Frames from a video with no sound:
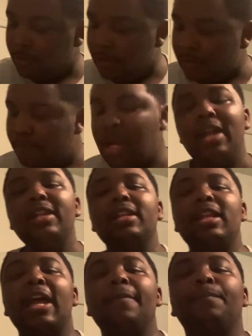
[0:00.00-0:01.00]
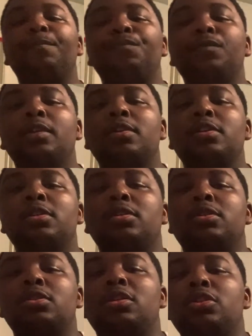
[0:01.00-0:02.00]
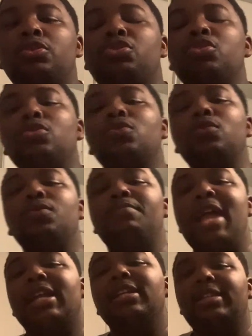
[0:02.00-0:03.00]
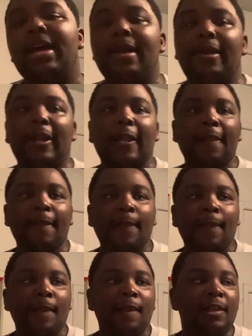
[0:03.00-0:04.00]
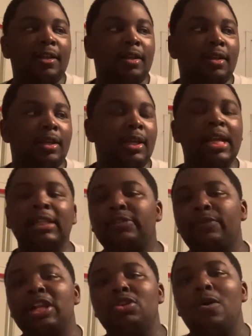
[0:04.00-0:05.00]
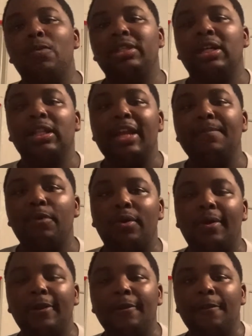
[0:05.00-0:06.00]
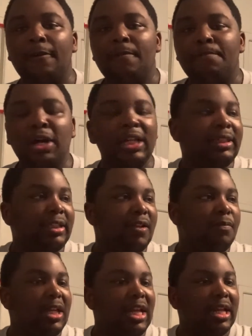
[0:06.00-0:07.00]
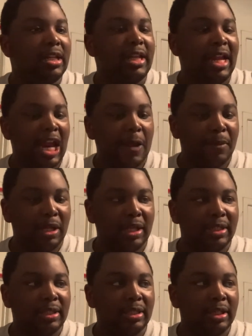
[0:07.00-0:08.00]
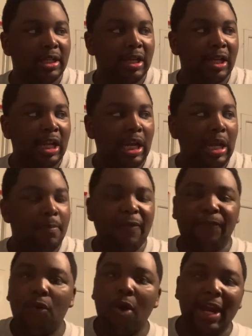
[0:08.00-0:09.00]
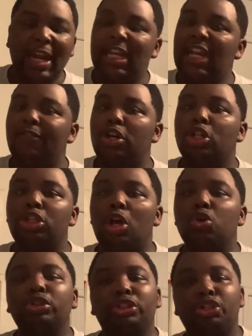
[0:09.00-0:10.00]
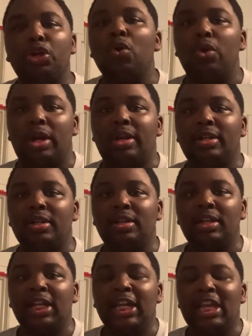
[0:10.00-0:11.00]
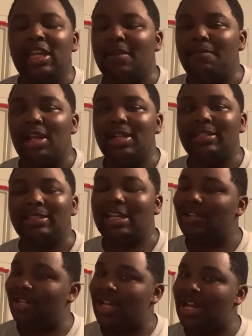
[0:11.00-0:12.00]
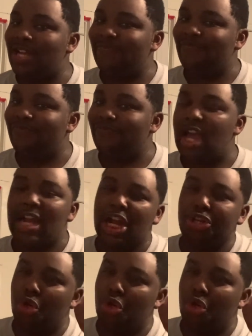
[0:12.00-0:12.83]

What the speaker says: other than that, Drew McIntyre hits Randy Orton with the Claymore, puts him in the ambulance, and before he can even close the door, he immediately said, nah, I got to do